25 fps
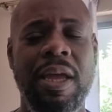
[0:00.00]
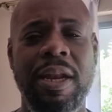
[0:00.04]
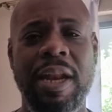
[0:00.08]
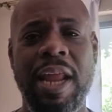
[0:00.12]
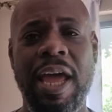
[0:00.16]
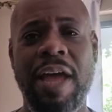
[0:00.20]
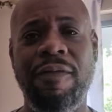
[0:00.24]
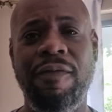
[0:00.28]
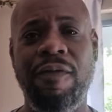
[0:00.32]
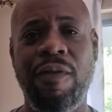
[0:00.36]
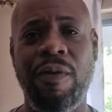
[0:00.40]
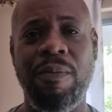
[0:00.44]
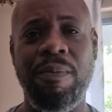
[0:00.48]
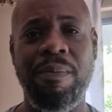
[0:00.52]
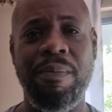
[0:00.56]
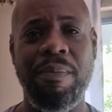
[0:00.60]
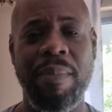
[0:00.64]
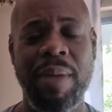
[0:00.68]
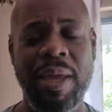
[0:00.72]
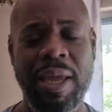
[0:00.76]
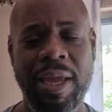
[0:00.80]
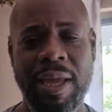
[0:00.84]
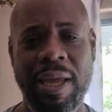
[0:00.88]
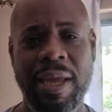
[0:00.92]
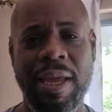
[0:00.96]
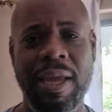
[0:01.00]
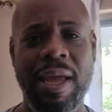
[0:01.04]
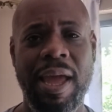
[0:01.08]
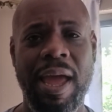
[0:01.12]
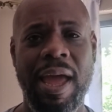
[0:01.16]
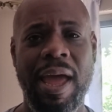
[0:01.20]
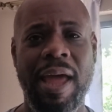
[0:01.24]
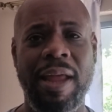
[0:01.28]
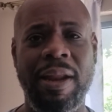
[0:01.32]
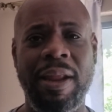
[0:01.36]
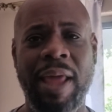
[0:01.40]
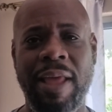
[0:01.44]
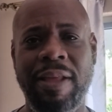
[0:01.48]
Now, for
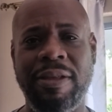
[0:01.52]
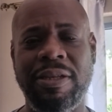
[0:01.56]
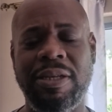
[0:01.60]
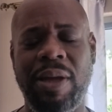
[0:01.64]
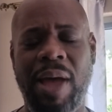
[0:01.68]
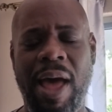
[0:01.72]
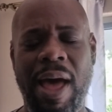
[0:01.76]
me, as